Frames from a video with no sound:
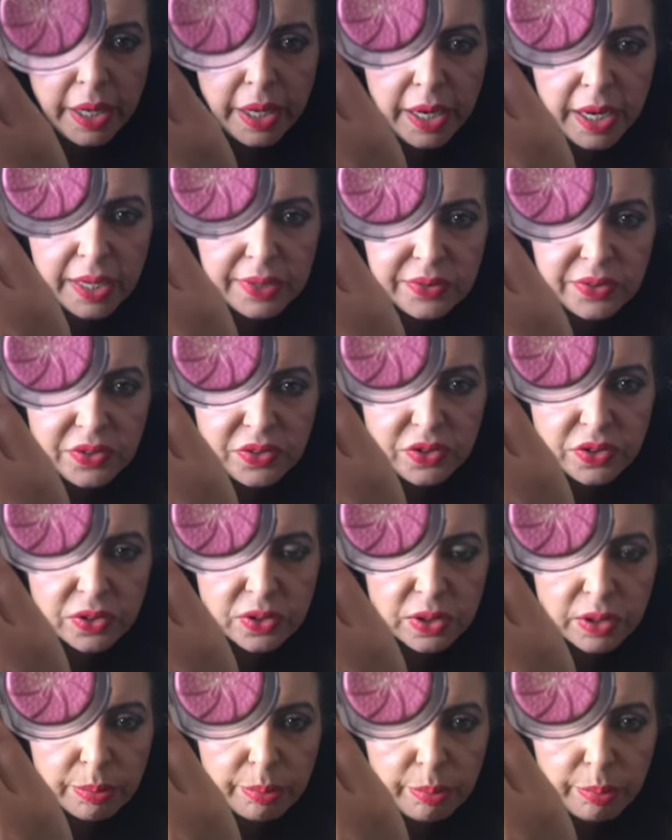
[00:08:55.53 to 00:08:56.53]
and this is
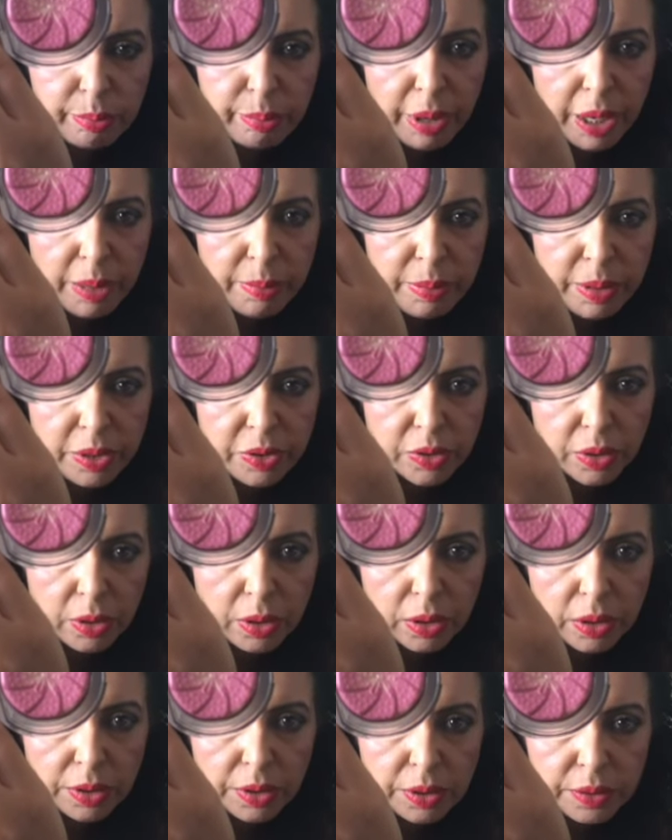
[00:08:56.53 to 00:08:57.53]
Baby
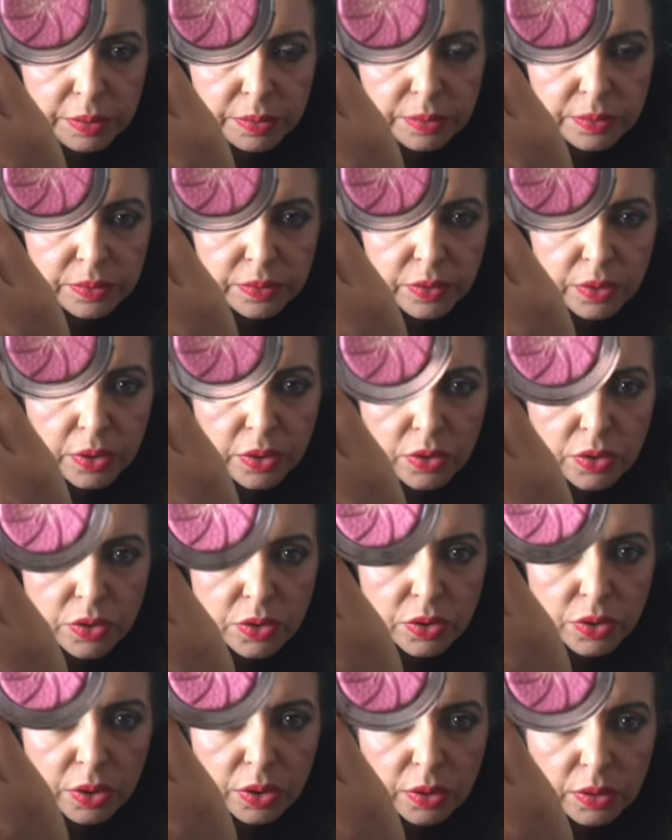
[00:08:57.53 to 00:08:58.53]
Doll.
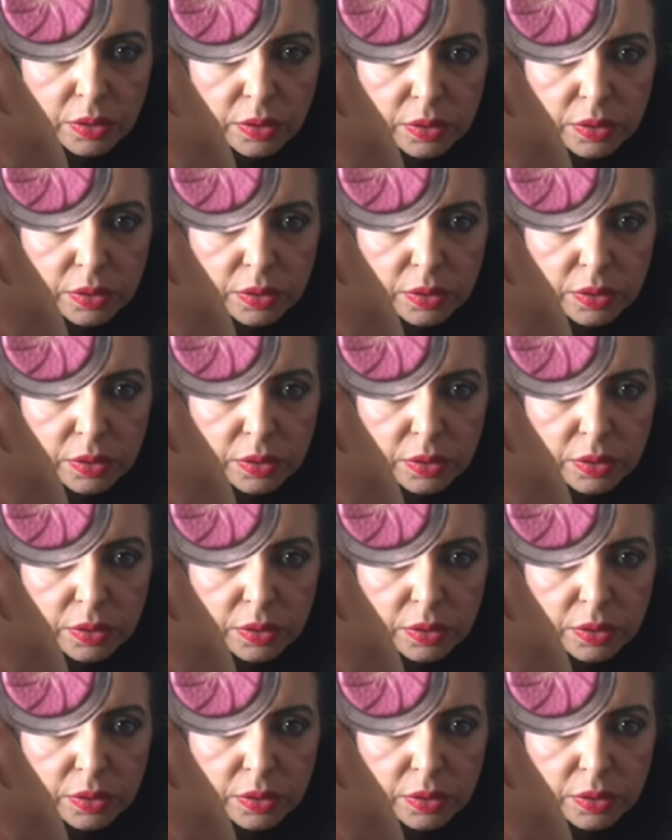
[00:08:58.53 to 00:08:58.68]
So,